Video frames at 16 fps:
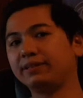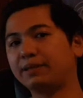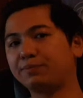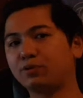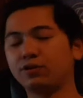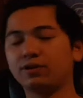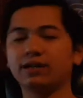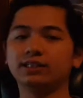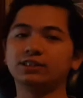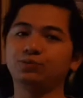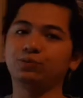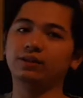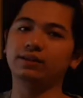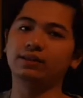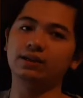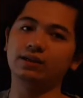their products
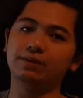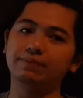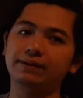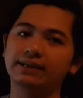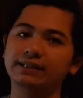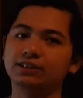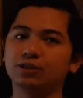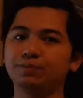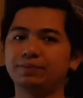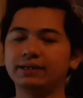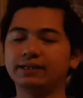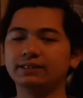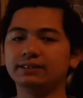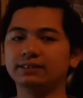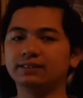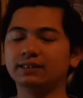with their biggest
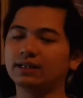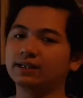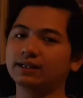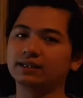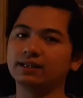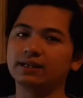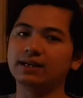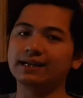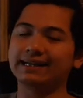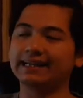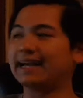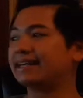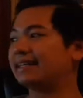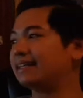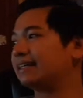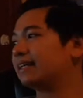competitors like
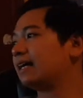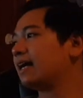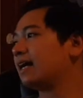Canon